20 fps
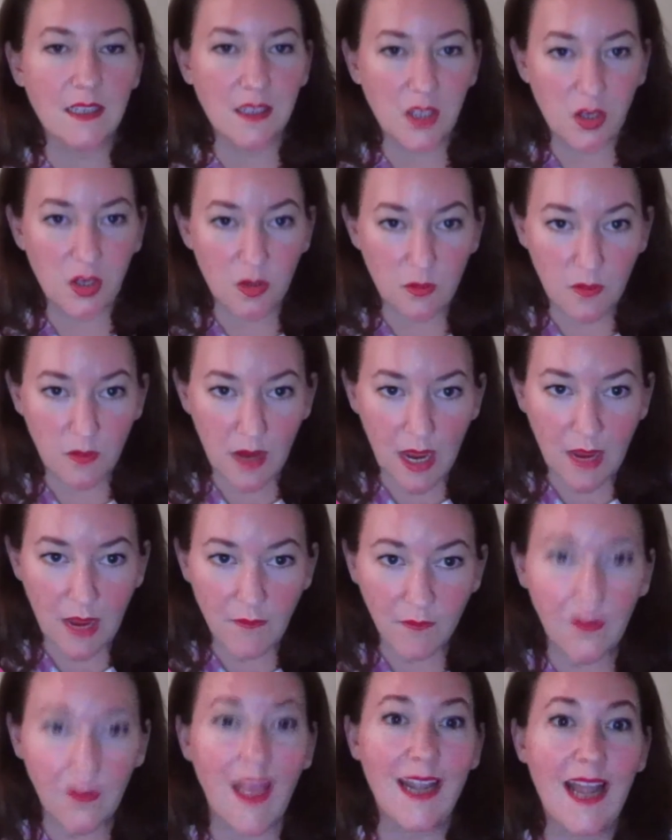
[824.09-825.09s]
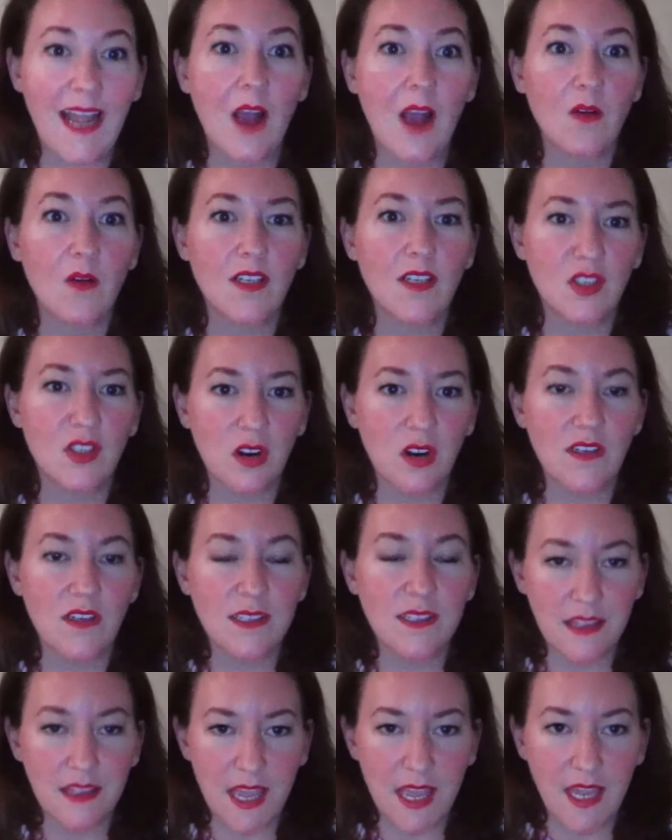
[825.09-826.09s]
your flight hour
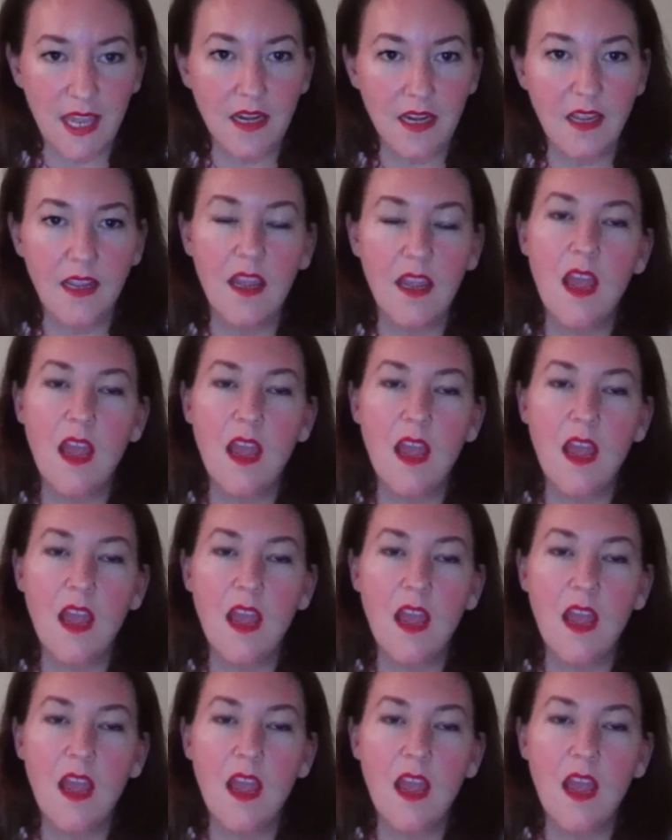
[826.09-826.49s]
starts then.